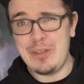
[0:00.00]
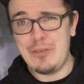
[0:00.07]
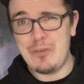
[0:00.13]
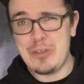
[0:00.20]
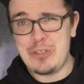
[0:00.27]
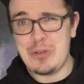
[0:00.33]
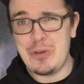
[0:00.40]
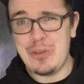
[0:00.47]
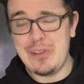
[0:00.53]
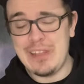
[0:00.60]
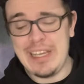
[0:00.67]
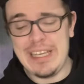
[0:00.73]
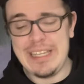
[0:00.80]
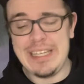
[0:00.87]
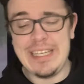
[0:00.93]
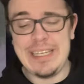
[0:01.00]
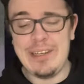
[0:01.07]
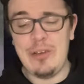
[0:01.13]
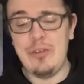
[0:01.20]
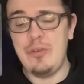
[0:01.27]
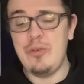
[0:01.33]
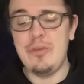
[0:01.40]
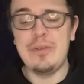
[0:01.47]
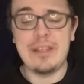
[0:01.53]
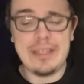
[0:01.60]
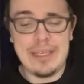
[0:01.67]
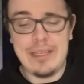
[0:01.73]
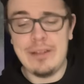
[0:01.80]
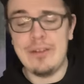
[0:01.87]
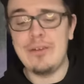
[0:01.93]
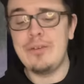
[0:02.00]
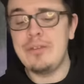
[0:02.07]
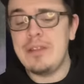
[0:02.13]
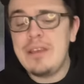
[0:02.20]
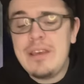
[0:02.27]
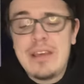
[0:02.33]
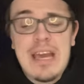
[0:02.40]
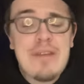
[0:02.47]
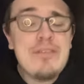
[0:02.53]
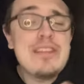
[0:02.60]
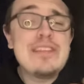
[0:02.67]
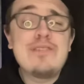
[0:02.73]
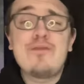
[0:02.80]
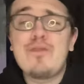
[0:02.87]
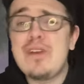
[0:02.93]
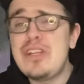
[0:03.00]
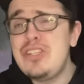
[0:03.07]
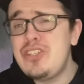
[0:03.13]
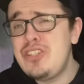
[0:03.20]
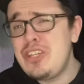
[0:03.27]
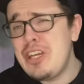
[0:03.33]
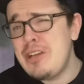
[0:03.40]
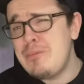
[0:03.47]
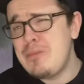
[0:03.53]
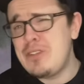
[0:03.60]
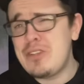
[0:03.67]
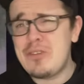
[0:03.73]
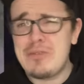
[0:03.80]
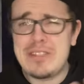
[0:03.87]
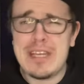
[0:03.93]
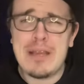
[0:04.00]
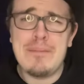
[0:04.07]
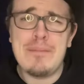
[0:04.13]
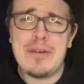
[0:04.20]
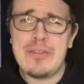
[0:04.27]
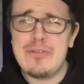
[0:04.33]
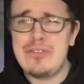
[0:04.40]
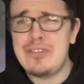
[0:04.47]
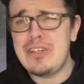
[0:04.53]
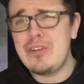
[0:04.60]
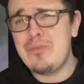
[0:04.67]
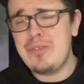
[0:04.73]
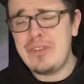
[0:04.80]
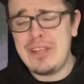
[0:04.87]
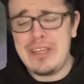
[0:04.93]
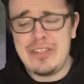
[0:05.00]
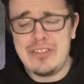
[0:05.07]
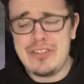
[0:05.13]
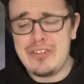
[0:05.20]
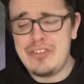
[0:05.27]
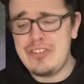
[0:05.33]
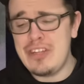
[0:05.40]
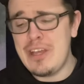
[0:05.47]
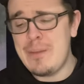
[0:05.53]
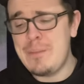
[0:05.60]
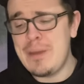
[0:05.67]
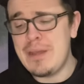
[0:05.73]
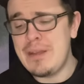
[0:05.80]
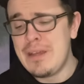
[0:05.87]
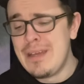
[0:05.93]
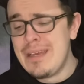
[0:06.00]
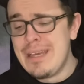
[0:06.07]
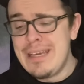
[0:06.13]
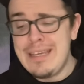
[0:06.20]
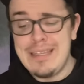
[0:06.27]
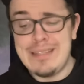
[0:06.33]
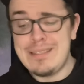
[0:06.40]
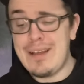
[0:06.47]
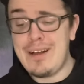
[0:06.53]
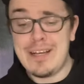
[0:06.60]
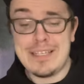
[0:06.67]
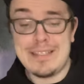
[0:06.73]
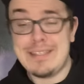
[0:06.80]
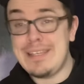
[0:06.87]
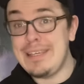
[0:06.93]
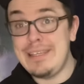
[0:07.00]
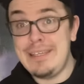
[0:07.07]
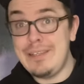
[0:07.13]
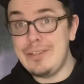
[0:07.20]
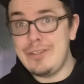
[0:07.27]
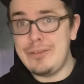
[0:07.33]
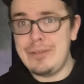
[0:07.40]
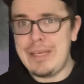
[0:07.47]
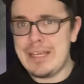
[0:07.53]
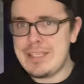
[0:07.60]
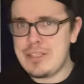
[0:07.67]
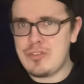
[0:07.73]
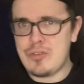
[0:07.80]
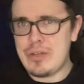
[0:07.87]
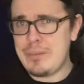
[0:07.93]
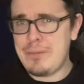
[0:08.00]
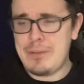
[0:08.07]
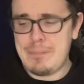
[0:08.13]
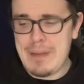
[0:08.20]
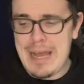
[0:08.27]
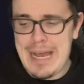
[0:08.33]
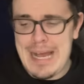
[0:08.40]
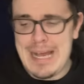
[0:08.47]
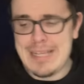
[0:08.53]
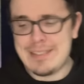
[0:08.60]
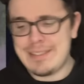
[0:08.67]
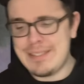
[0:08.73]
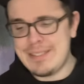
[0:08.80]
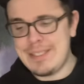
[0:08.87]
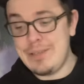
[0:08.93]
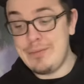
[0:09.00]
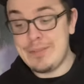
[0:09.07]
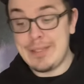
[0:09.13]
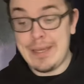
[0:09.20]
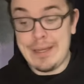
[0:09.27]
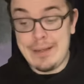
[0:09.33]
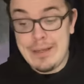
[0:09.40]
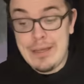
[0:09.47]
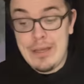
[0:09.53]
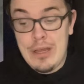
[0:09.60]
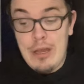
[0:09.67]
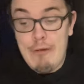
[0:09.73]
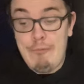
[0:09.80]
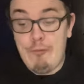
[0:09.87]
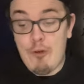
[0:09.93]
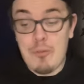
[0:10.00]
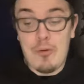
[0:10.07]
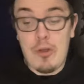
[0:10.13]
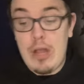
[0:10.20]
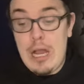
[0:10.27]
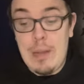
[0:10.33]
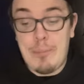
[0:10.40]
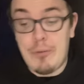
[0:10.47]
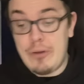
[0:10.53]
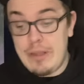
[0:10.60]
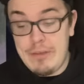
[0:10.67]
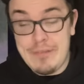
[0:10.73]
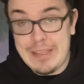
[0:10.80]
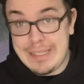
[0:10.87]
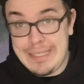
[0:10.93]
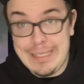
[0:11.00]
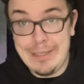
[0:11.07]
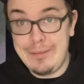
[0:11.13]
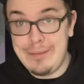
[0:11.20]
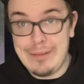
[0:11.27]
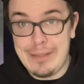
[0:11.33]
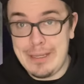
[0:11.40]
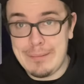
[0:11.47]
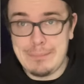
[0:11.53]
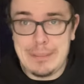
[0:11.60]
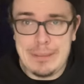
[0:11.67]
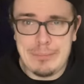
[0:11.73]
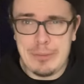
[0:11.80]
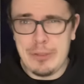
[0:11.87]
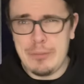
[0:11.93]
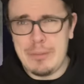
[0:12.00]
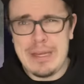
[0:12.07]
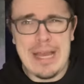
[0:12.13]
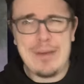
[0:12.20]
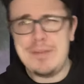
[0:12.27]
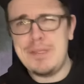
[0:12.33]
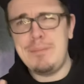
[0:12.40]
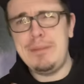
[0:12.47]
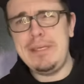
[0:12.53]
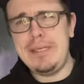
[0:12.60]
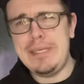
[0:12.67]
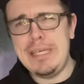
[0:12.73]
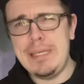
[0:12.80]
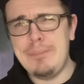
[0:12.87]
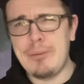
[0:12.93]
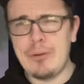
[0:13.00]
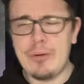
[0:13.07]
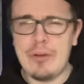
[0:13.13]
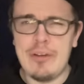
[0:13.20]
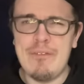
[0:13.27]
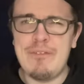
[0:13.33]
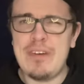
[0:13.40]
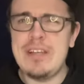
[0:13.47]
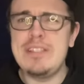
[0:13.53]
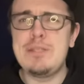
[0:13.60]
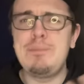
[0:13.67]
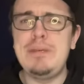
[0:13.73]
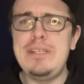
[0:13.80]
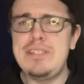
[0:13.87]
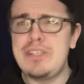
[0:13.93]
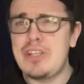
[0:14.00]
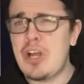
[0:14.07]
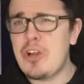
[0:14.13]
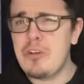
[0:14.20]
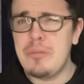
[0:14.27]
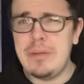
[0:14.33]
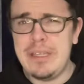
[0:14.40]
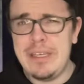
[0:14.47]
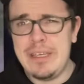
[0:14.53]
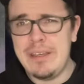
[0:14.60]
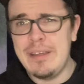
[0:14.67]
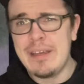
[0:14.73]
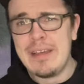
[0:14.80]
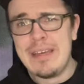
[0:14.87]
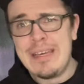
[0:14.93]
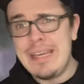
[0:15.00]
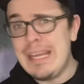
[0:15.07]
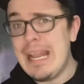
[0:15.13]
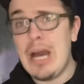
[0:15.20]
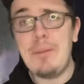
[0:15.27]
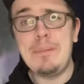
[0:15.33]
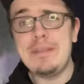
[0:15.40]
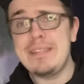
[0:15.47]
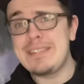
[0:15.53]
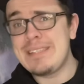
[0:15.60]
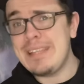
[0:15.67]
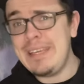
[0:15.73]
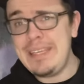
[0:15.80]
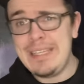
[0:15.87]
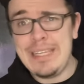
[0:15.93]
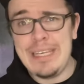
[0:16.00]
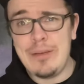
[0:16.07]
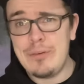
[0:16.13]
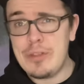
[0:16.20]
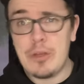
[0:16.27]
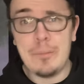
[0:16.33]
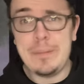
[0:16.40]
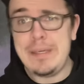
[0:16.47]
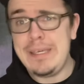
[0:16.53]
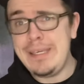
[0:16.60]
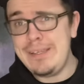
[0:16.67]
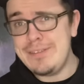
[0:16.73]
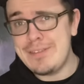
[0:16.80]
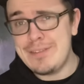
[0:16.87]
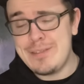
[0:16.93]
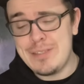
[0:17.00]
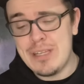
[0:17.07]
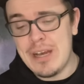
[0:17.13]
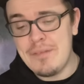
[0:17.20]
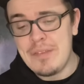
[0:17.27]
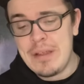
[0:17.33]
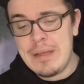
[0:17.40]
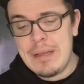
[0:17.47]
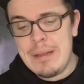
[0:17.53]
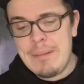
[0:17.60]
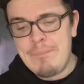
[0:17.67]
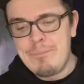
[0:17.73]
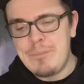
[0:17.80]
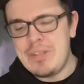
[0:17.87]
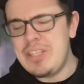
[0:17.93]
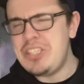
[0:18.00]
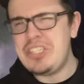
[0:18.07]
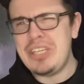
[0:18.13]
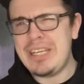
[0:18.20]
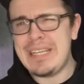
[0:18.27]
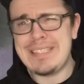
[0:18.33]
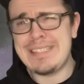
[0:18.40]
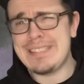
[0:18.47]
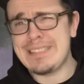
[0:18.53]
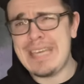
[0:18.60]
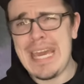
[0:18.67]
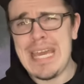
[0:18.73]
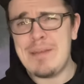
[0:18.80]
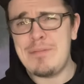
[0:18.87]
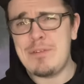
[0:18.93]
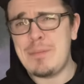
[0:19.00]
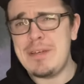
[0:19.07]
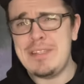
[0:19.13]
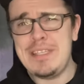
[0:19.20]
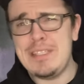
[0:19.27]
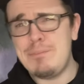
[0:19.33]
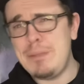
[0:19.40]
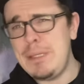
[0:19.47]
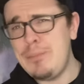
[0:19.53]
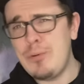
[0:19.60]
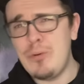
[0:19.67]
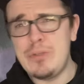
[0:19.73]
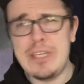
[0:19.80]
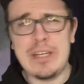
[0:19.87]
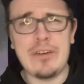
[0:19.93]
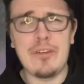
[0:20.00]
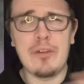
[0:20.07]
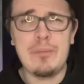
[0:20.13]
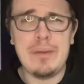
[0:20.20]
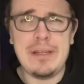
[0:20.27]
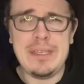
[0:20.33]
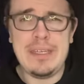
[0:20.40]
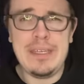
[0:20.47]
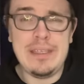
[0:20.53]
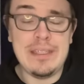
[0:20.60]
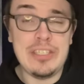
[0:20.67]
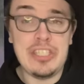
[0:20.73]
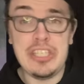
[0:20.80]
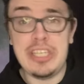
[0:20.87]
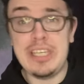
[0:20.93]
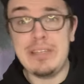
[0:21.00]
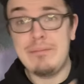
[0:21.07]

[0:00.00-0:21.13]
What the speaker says: rich old lady who, like, you know, they have this friendship. It's almost like a mother-son relationship. And he talks like, you know, he has a troubled past because he was, like, a former operative that killed a lot of people. But now he's a beekeeper and finds peace and harmony and helping this lady with her bees and stuff. But then she gets scammed by these people who take all her money and she,